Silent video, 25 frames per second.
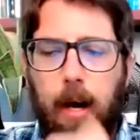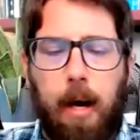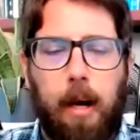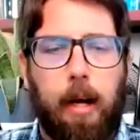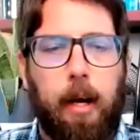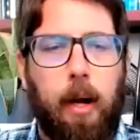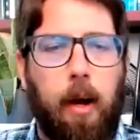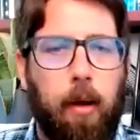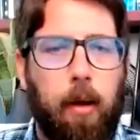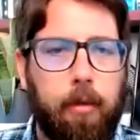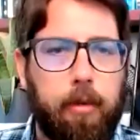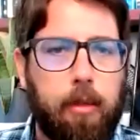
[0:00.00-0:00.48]

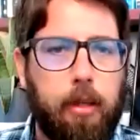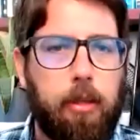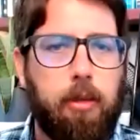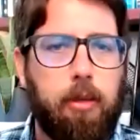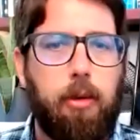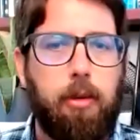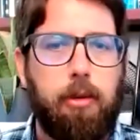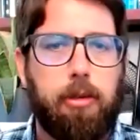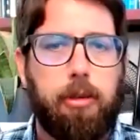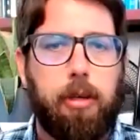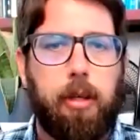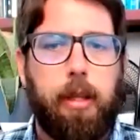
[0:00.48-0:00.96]

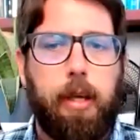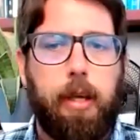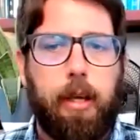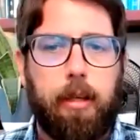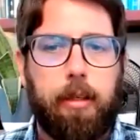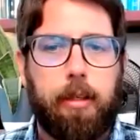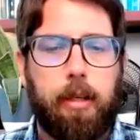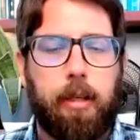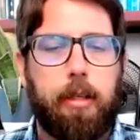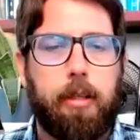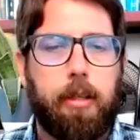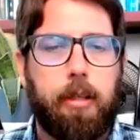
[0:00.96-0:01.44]
constitution, the
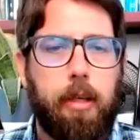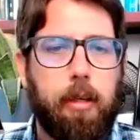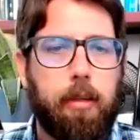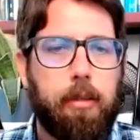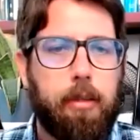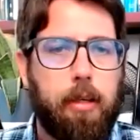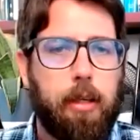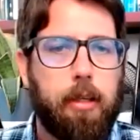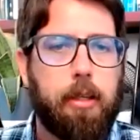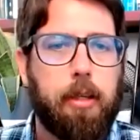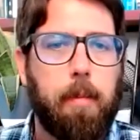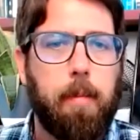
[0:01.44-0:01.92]
existing
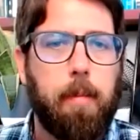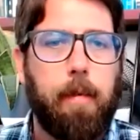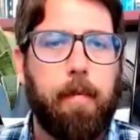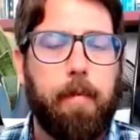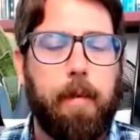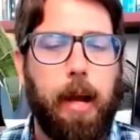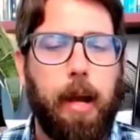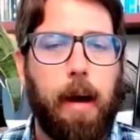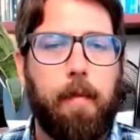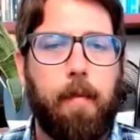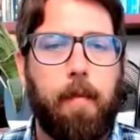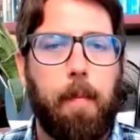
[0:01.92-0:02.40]
system of
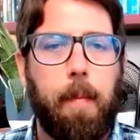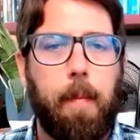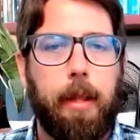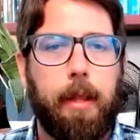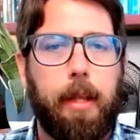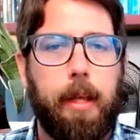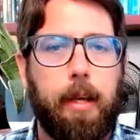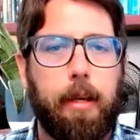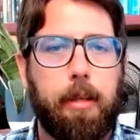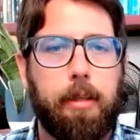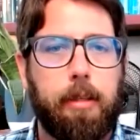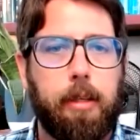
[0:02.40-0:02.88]
government,
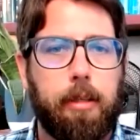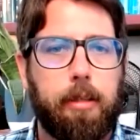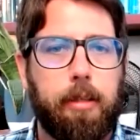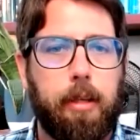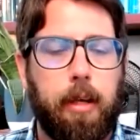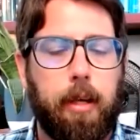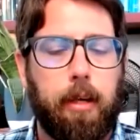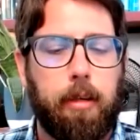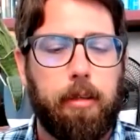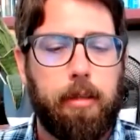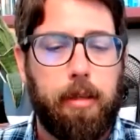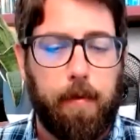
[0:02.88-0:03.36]
the
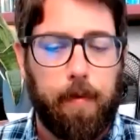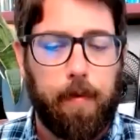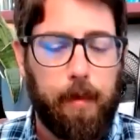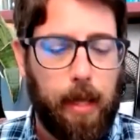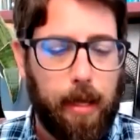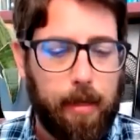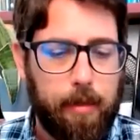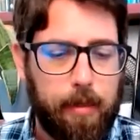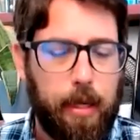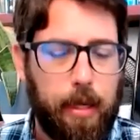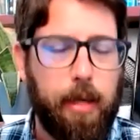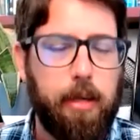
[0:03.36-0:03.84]
existing
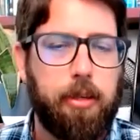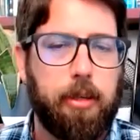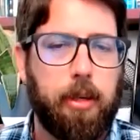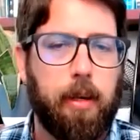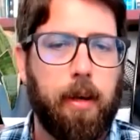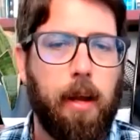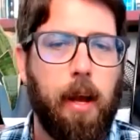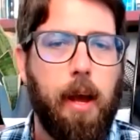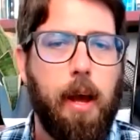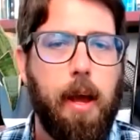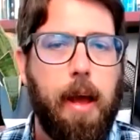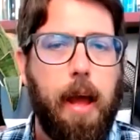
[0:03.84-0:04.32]

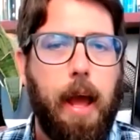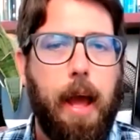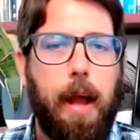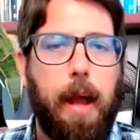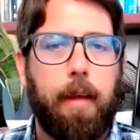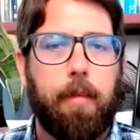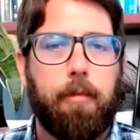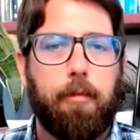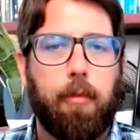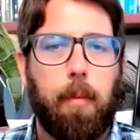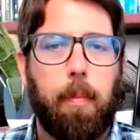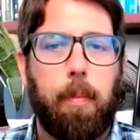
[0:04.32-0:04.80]
civilization, and
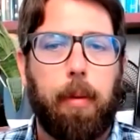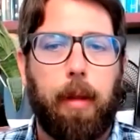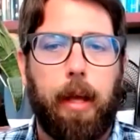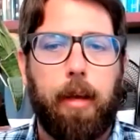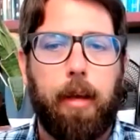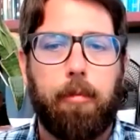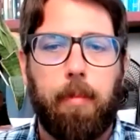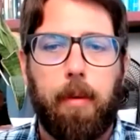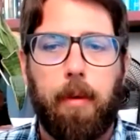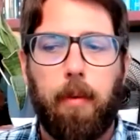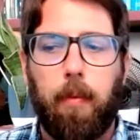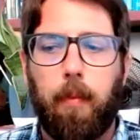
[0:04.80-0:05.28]
its
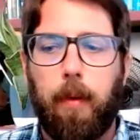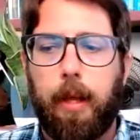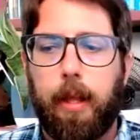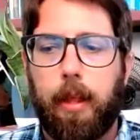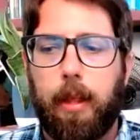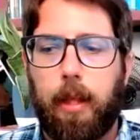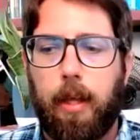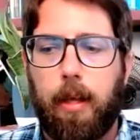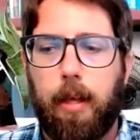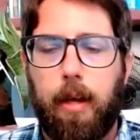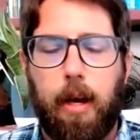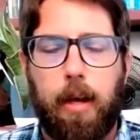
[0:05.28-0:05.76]
replacement
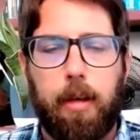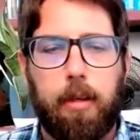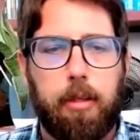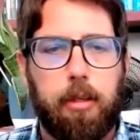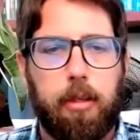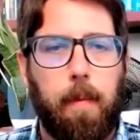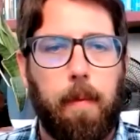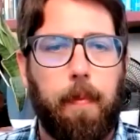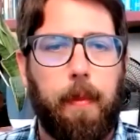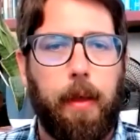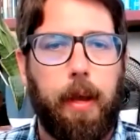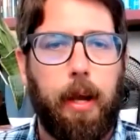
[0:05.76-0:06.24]
with
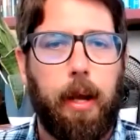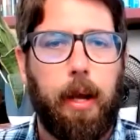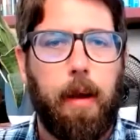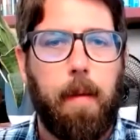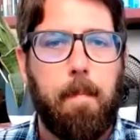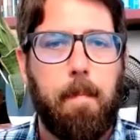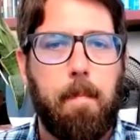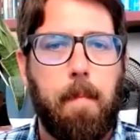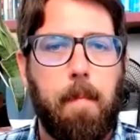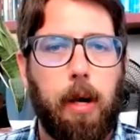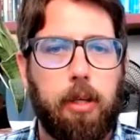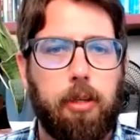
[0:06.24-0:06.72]
something
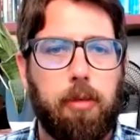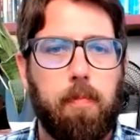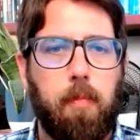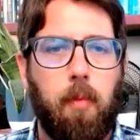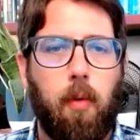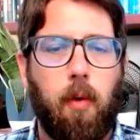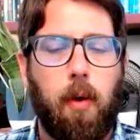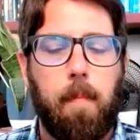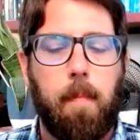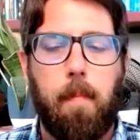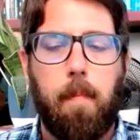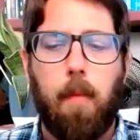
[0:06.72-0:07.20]
much
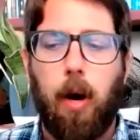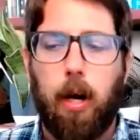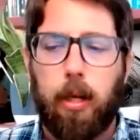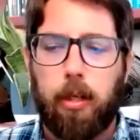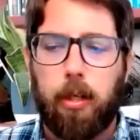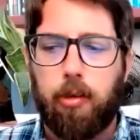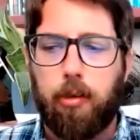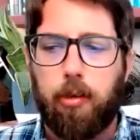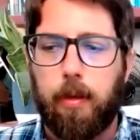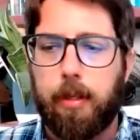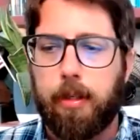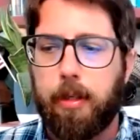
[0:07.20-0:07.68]
more
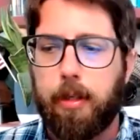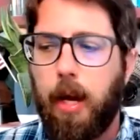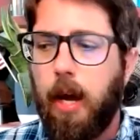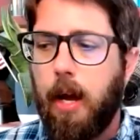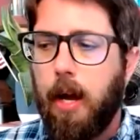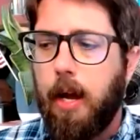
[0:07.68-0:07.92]
monstrous.